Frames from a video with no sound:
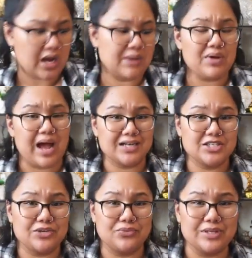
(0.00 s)
I'm
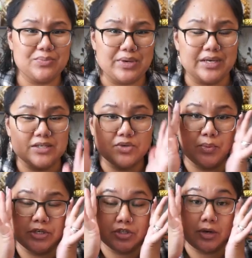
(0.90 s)
actually really big into
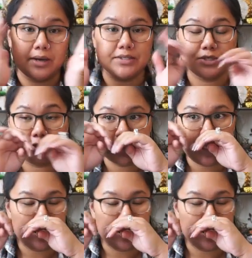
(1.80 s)
moisturizers